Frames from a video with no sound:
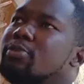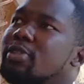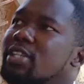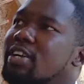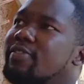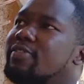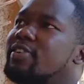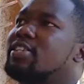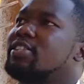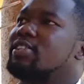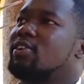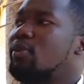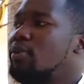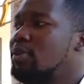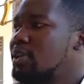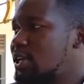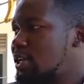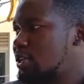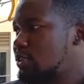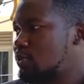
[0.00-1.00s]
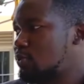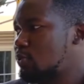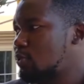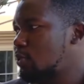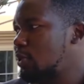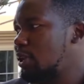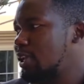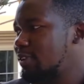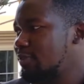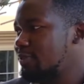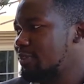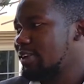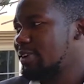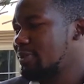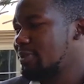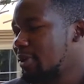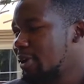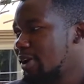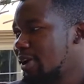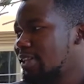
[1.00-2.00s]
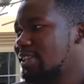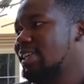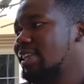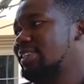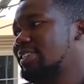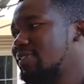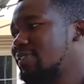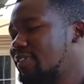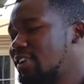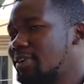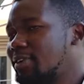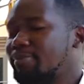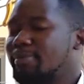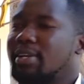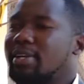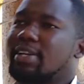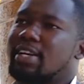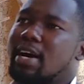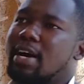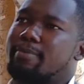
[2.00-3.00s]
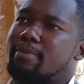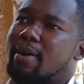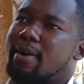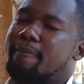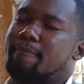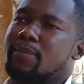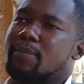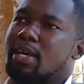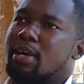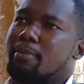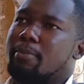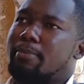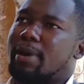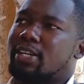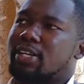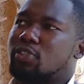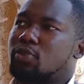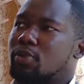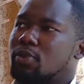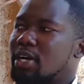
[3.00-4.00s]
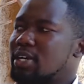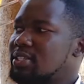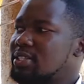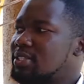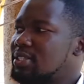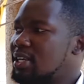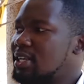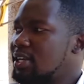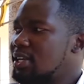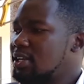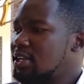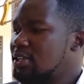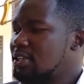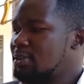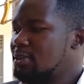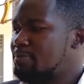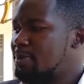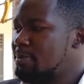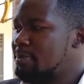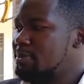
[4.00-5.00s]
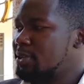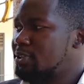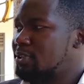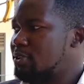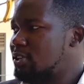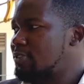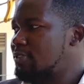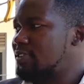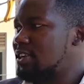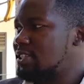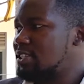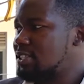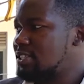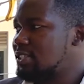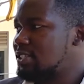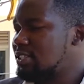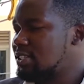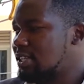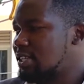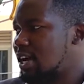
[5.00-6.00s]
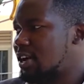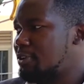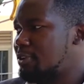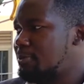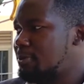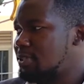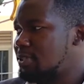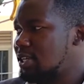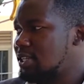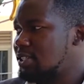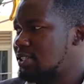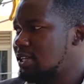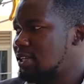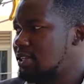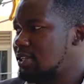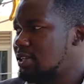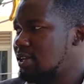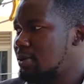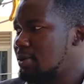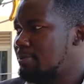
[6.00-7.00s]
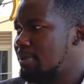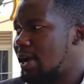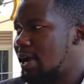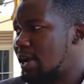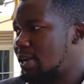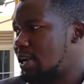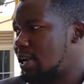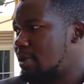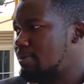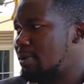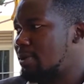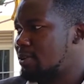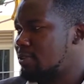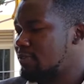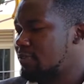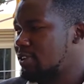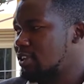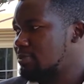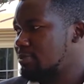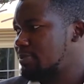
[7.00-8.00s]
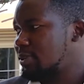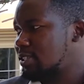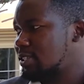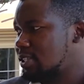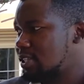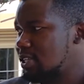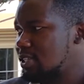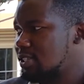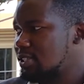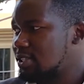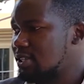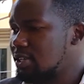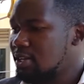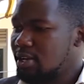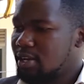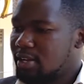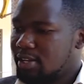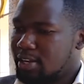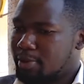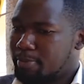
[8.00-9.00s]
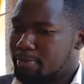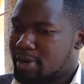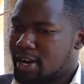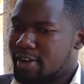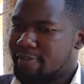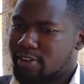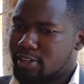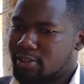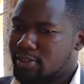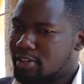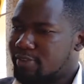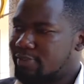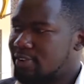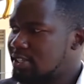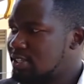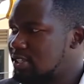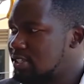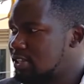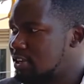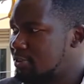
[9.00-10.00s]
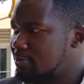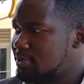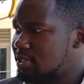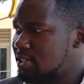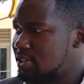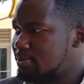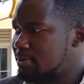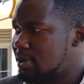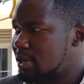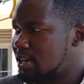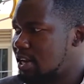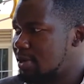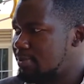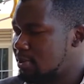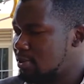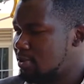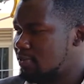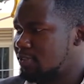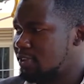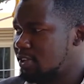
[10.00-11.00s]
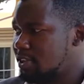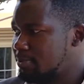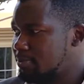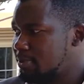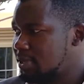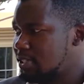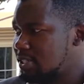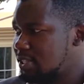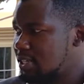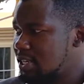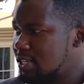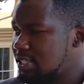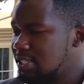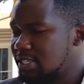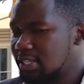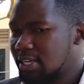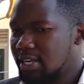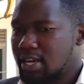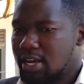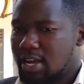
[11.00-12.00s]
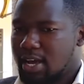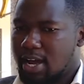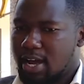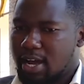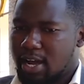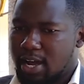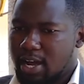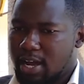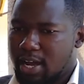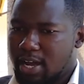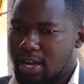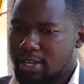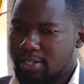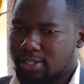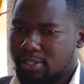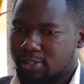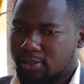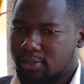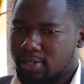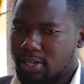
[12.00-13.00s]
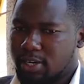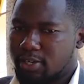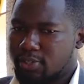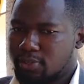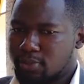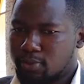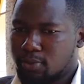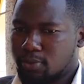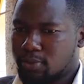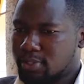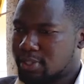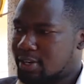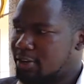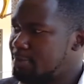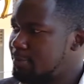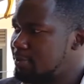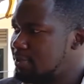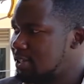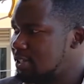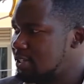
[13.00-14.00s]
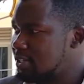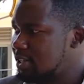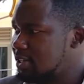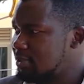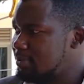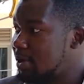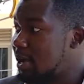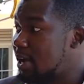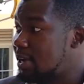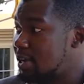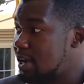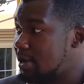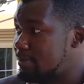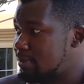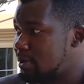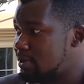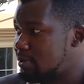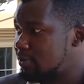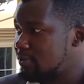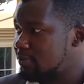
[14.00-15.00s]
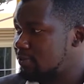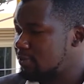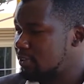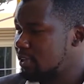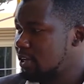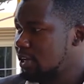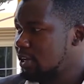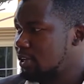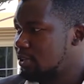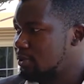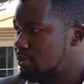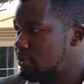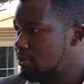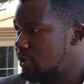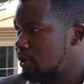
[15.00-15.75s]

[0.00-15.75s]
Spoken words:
does not mean every secondary school, that's a very big number. But you can say the public universities are represented by a number of guild presidents. The private universities are represented by a number of guild presidents. Secondary schools are represented by a number of,